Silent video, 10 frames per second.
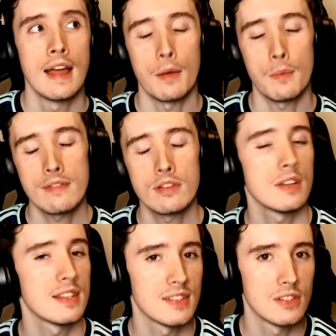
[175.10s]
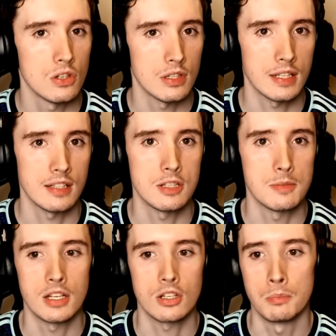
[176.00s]
However, this is not likely to
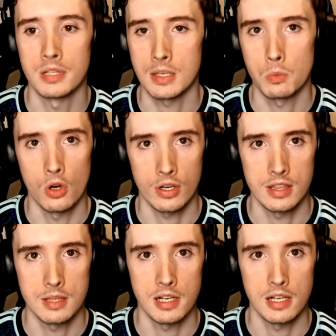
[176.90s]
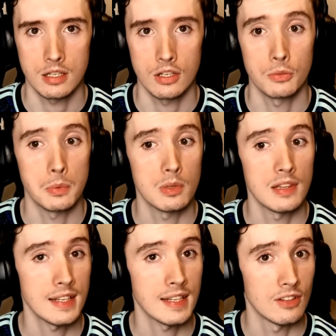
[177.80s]
be a complete walk in the park, as we would
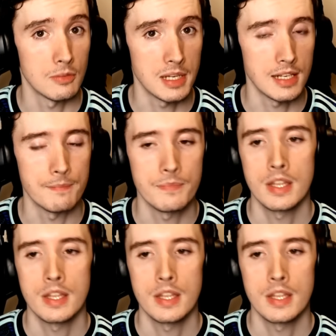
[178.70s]
like it to be,